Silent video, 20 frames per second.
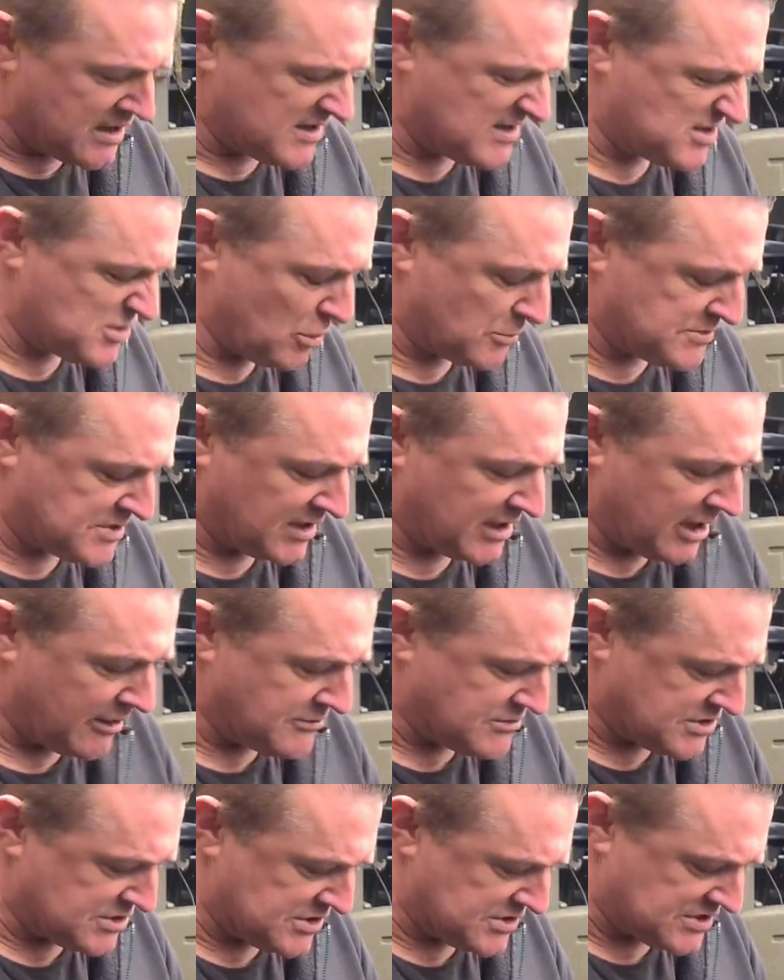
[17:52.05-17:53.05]
Stops it
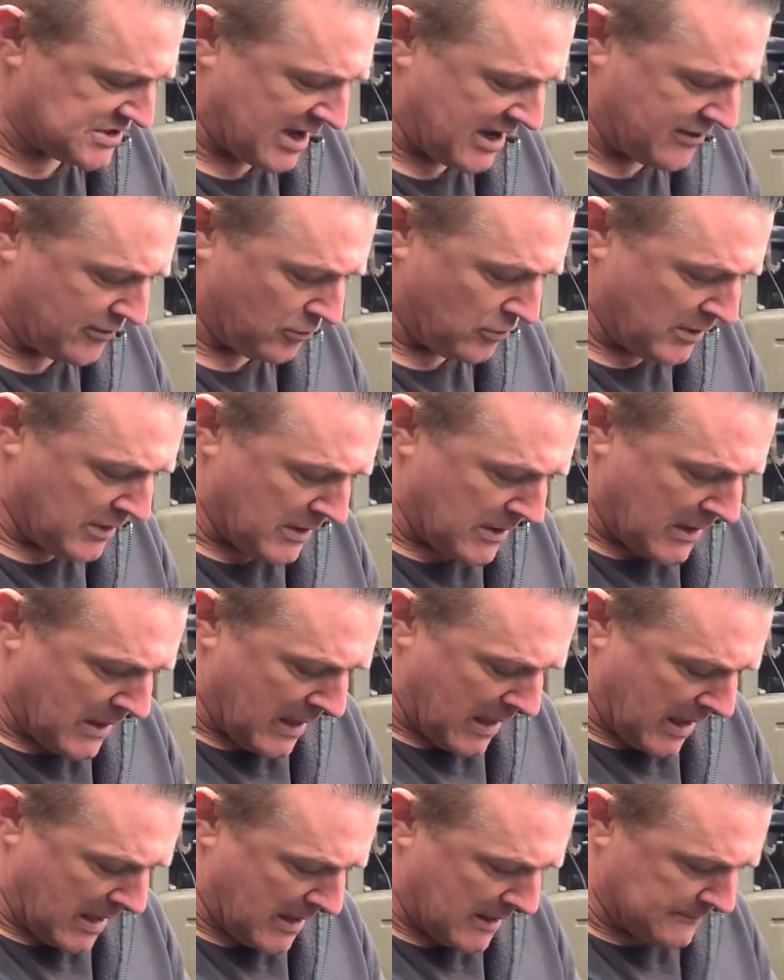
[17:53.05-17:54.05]
going so stale.
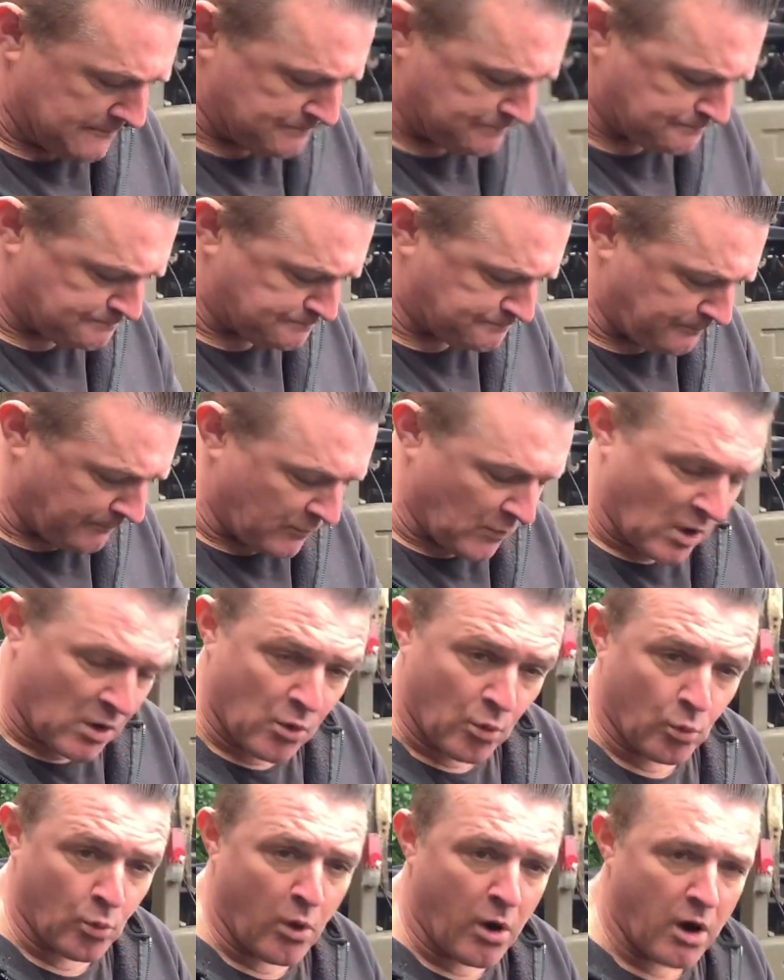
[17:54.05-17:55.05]

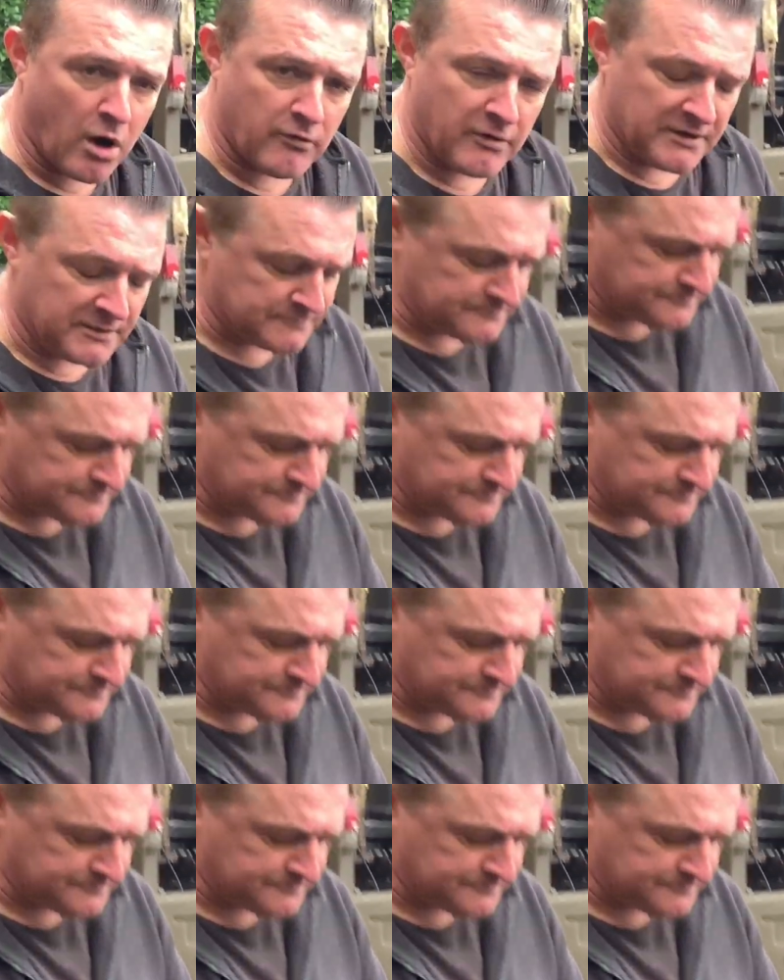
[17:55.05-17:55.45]
Wiring.